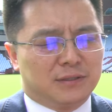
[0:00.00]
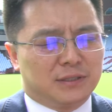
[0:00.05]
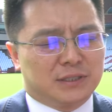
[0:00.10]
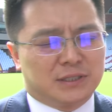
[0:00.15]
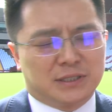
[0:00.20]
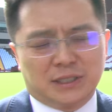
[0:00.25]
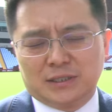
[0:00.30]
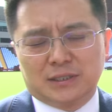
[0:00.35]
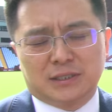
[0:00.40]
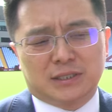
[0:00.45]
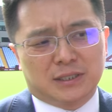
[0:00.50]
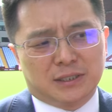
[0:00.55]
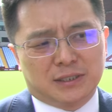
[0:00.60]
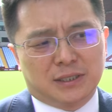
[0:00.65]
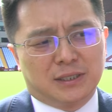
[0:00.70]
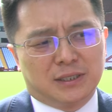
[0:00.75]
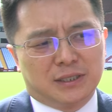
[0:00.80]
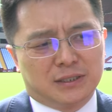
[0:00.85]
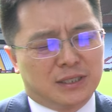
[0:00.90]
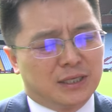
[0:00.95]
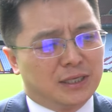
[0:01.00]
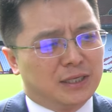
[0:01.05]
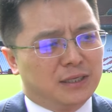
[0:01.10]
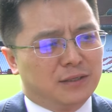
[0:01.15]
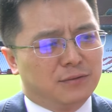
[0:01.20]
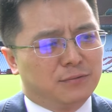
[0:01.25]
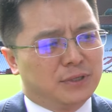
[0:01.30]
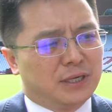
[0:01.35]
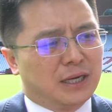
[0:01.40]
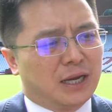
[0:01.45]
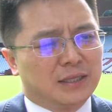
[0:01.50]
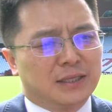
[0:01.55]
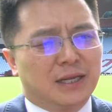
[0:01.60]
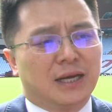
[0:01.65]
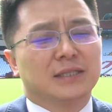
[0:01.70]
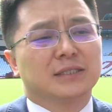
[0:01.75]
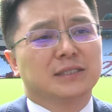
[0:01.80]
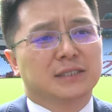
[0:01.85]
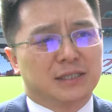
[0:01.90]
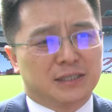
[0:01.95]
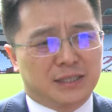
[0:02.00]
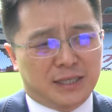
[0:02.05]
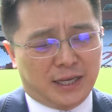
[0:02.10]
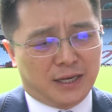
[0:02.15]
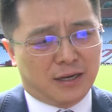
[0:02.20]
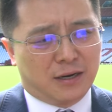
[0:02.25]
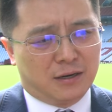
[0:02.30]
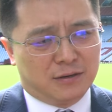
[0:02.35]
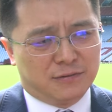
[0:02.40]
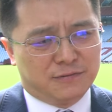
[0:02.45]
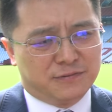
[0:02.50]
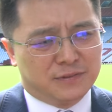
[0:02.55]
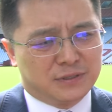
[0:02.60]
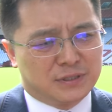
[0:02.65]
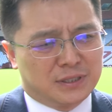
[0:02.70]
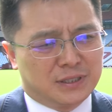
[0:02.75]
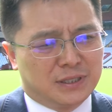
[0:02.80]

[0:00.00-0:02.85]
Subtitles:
Since the day we announced takeoff,